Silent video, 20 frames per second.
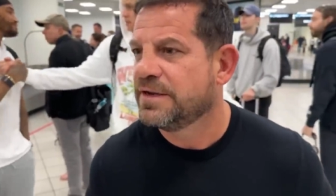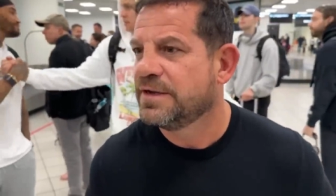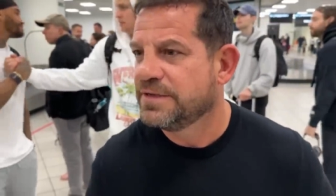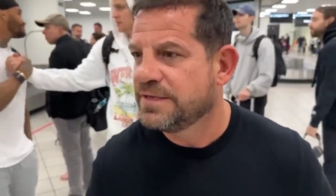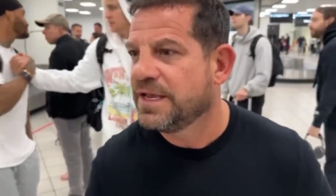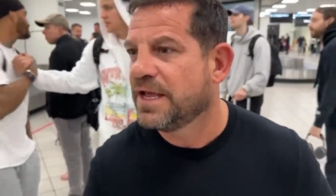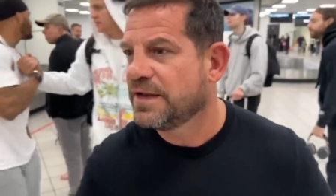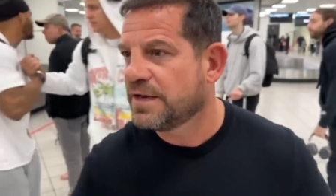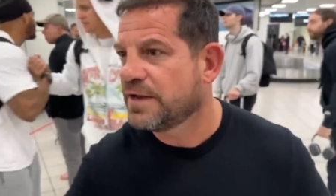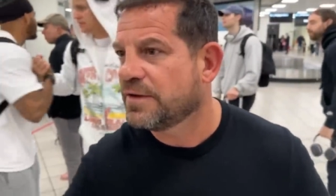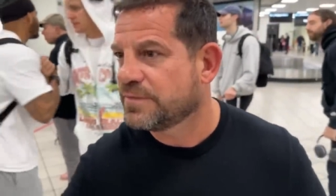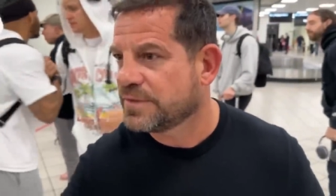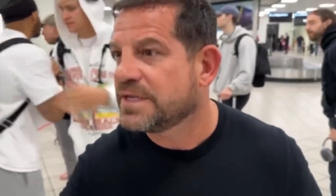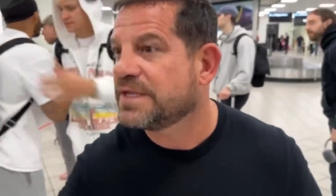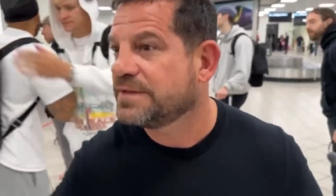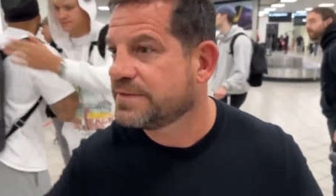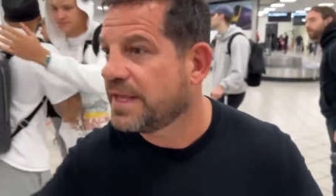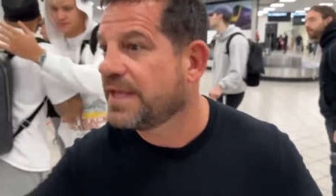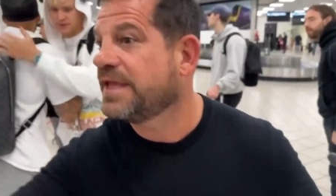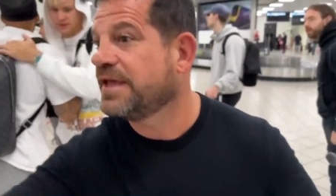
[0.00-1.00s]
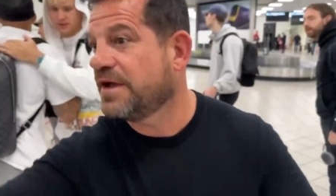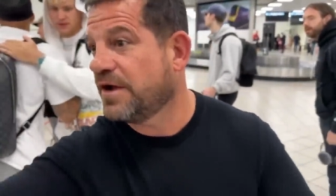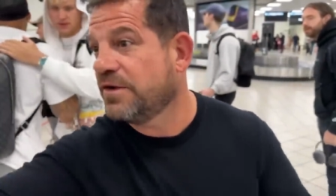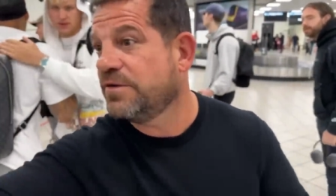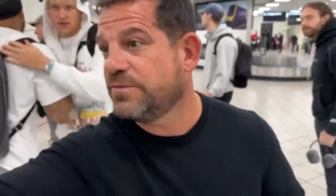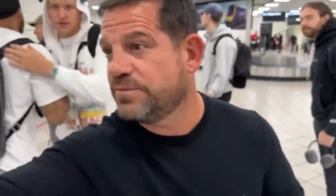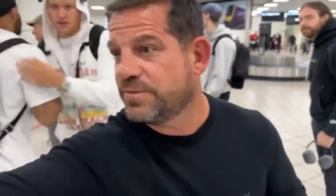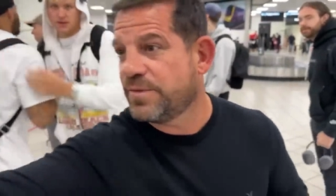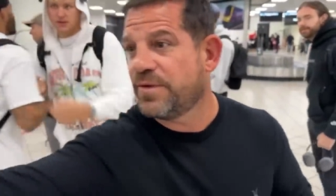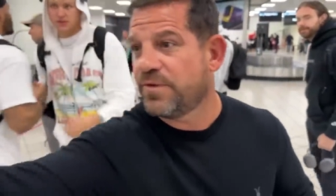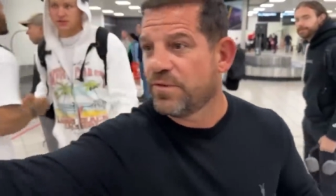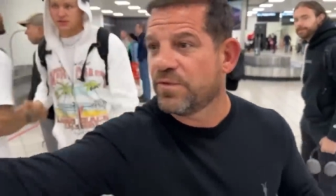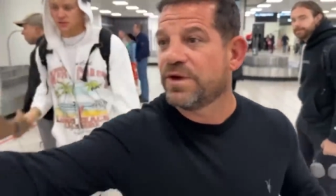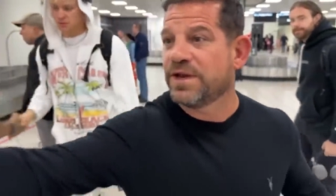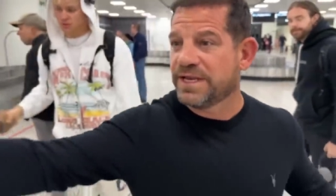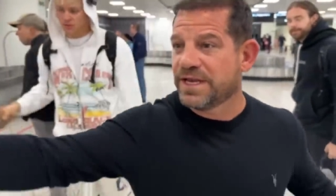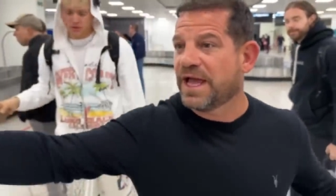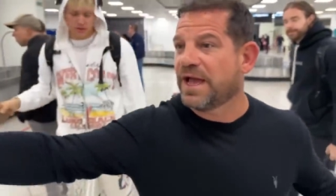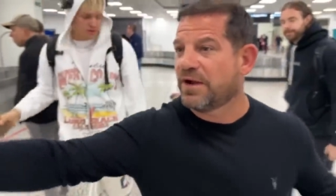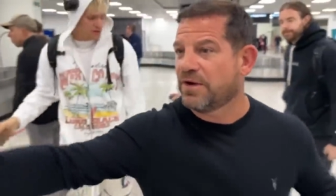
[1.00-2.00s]
Yeah, no, there you go. We're all
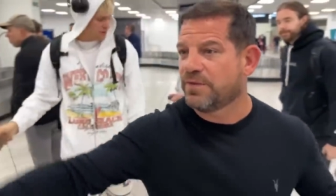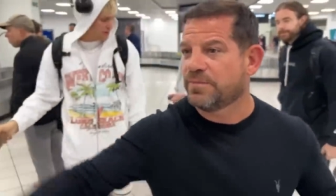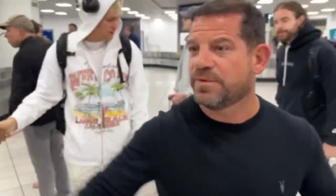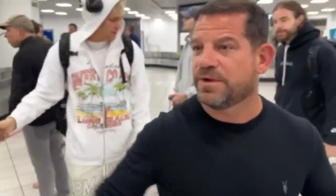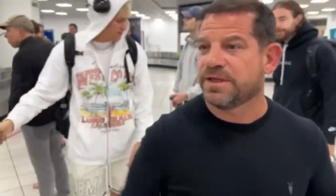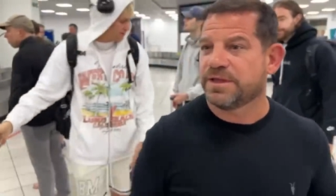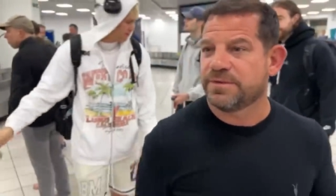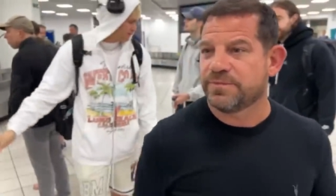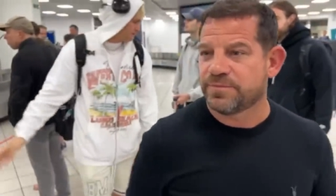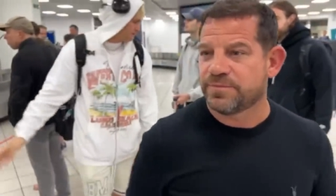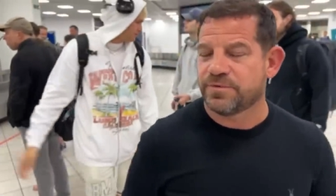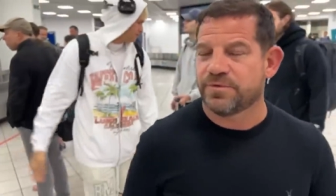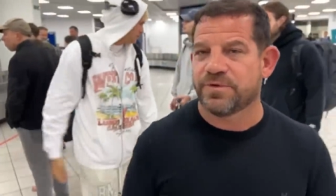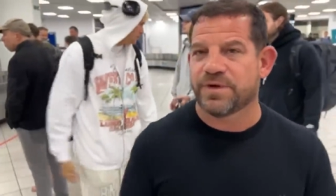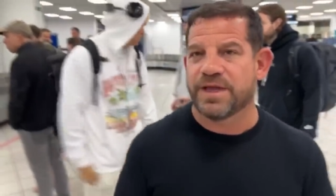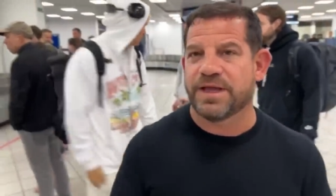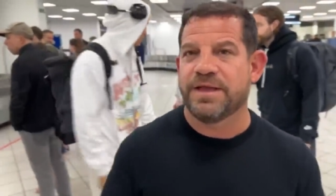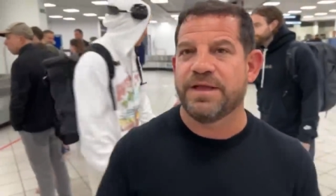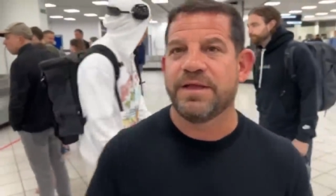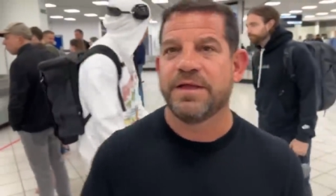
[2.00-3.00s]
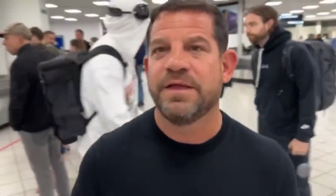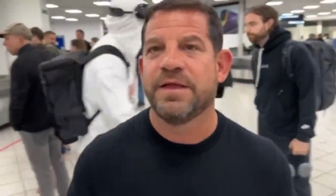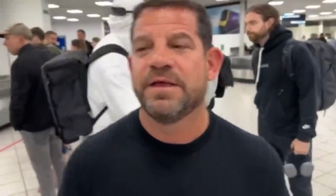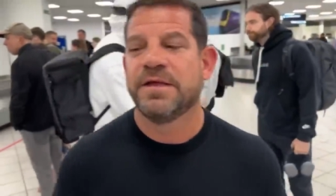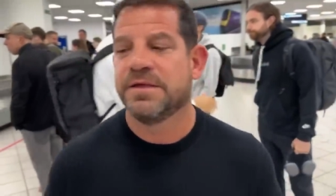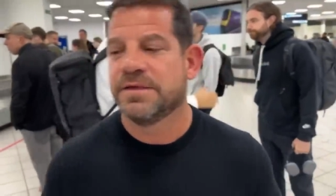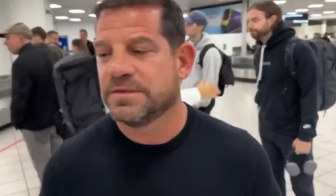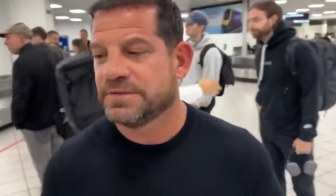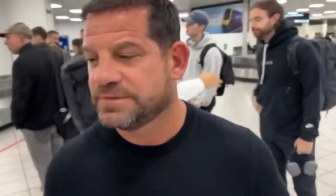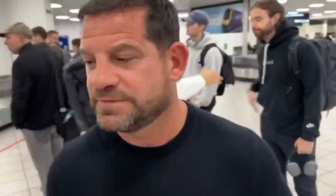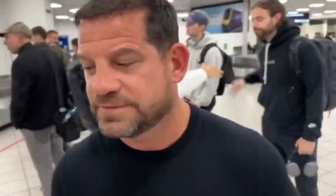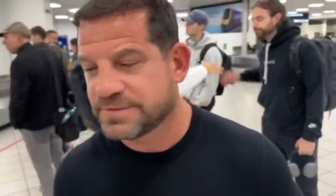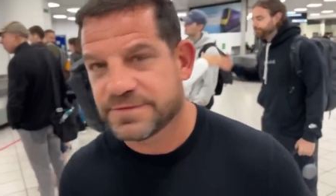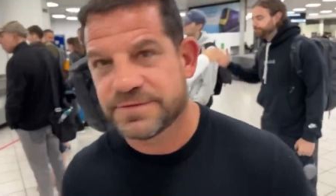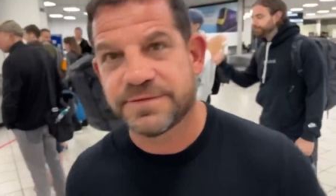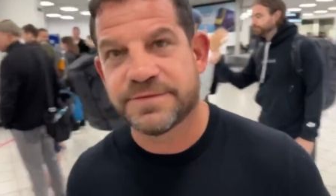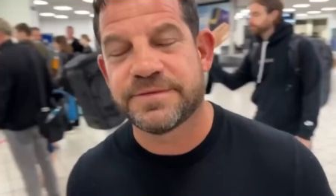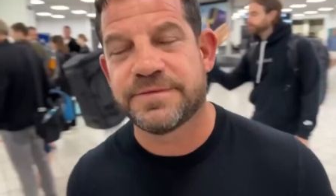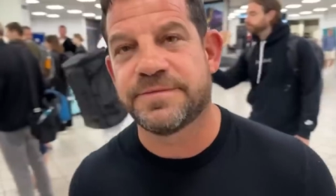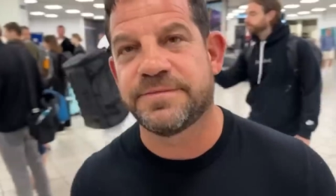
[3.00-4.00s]
in that, aren't we? We're all there. So,
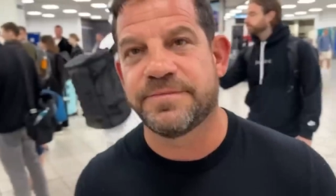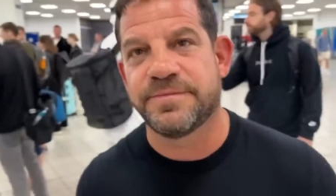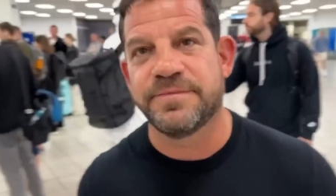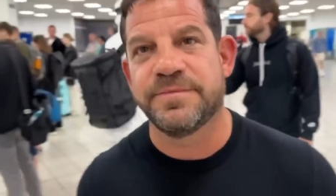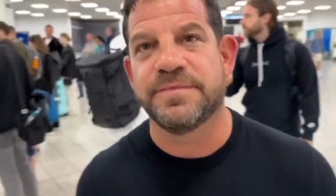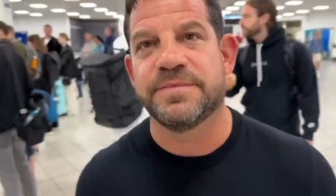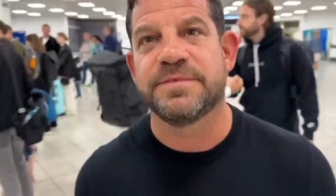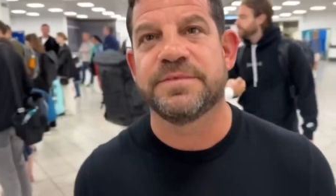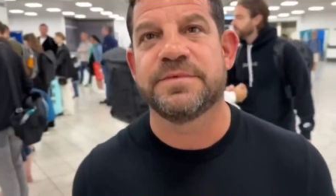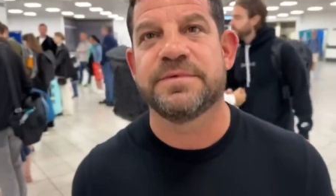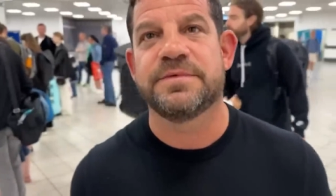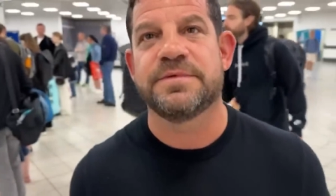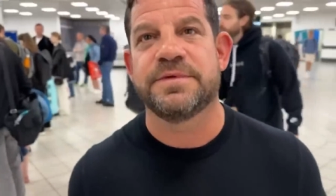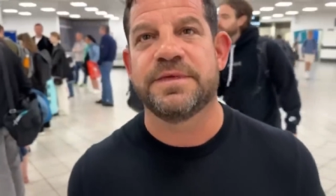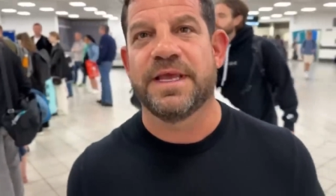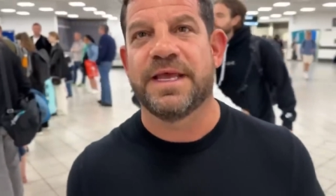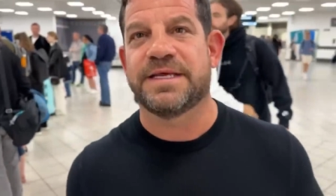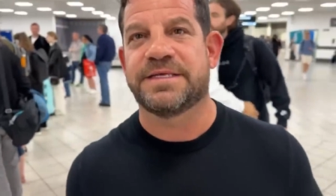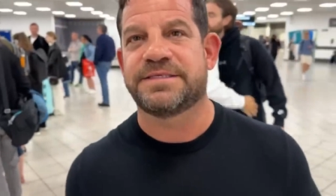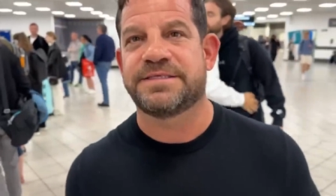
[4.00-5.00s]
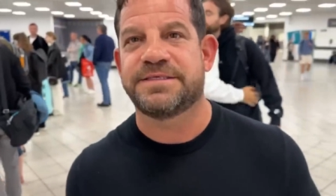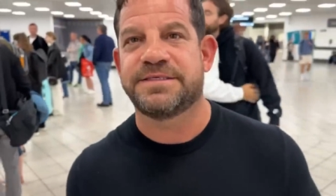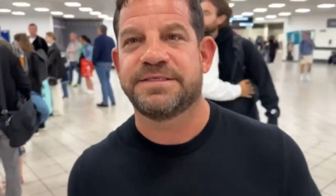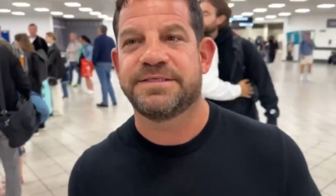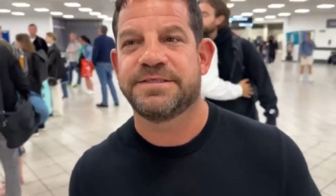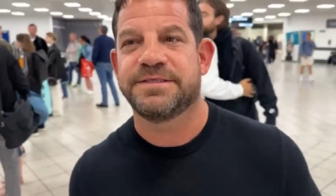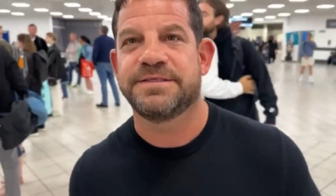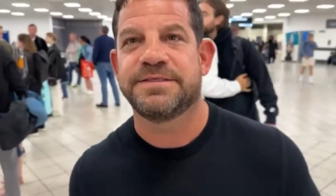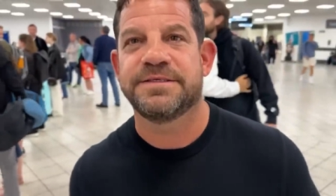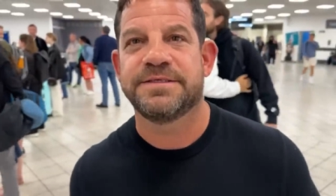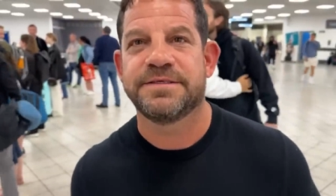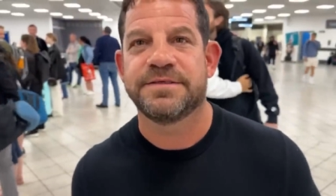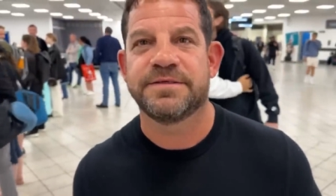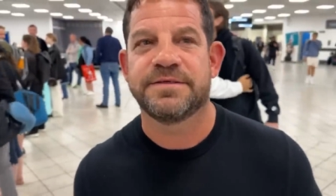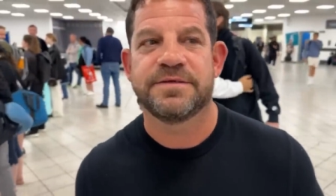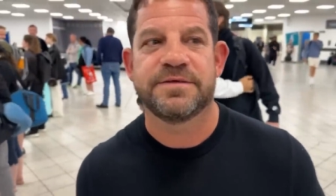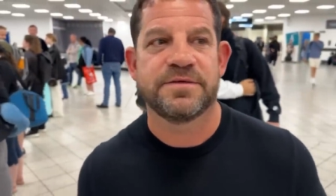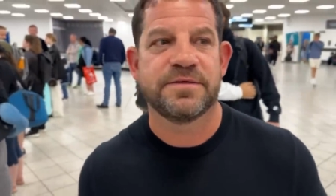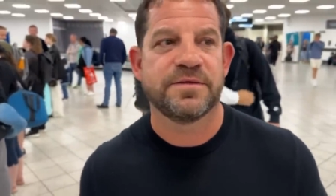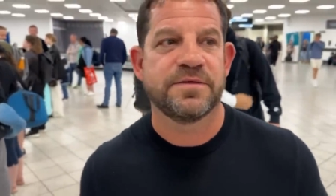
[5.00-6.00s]
yeah, Sunday today. Um, yes. And then I
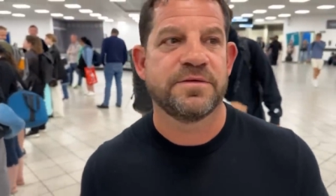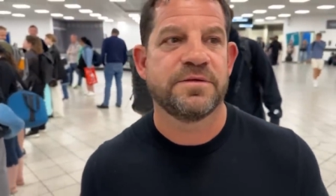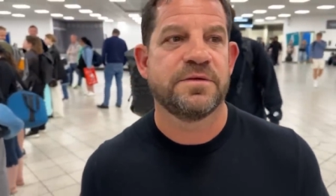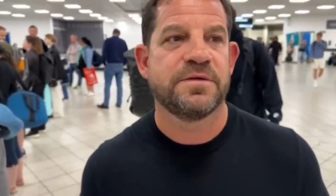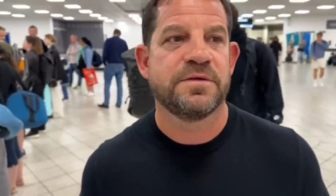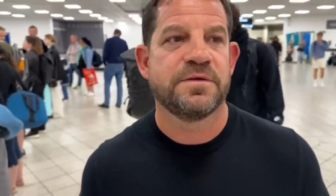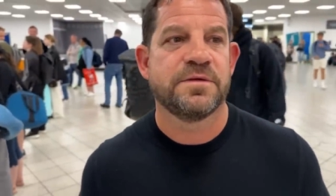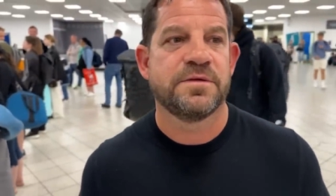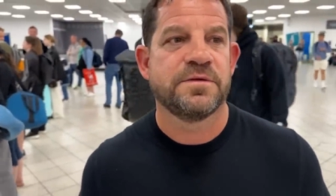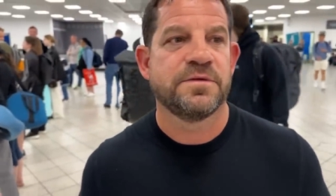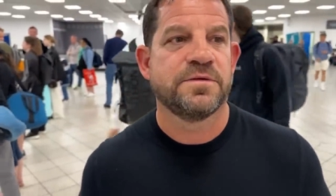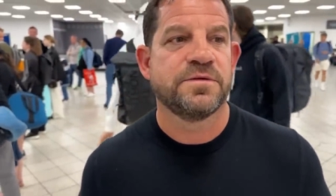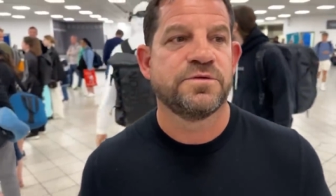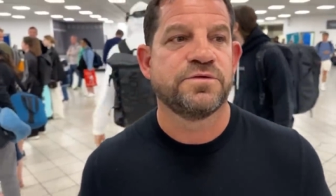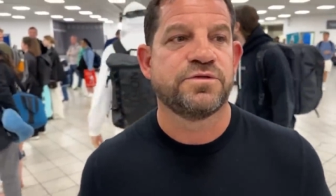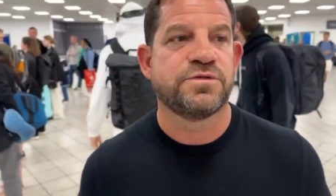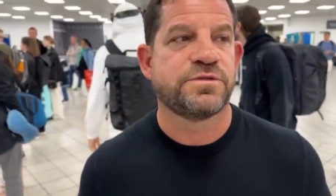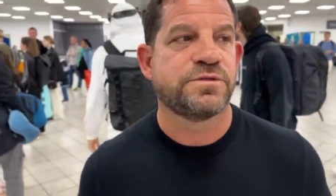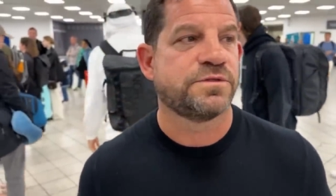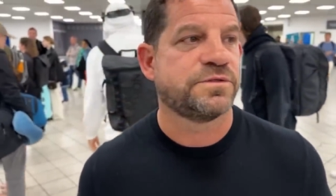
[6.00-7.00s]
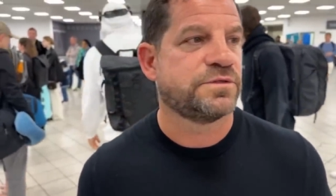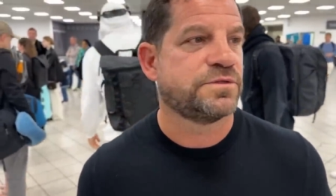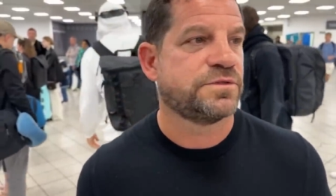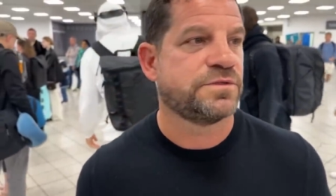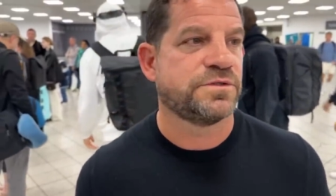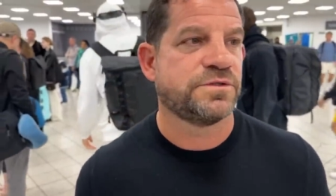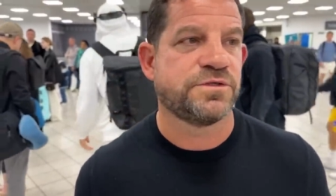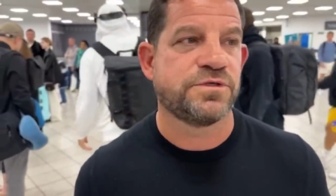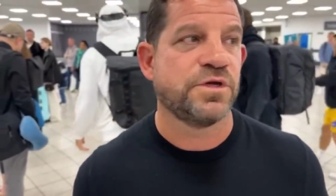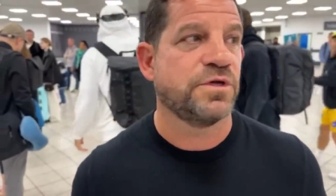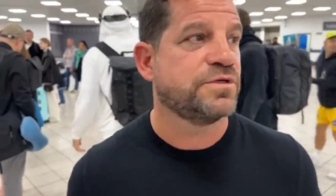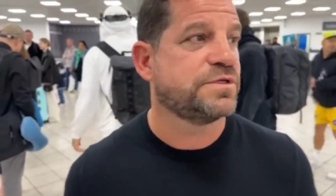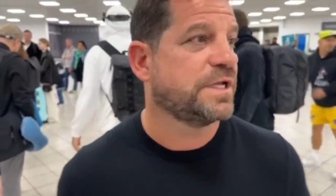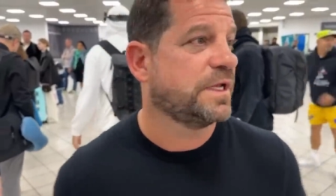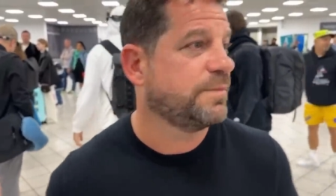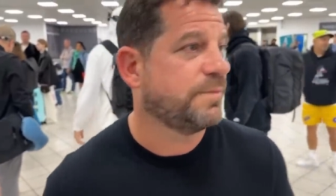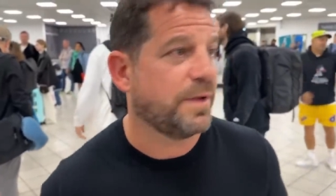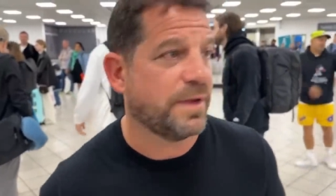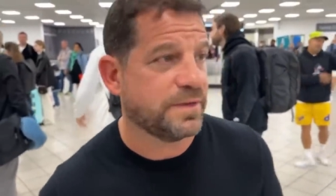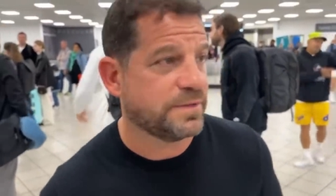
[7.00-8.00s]
guess we'll catch up on Tuesday.
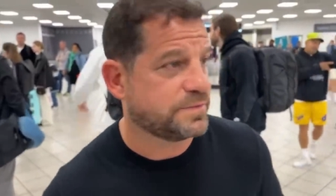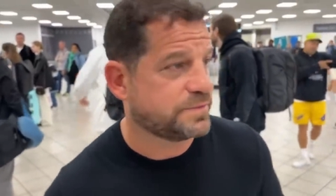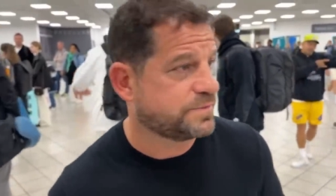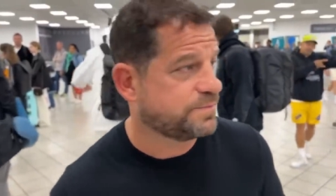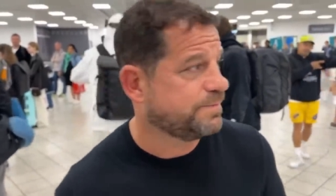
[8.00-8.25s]
Tuesday, mate.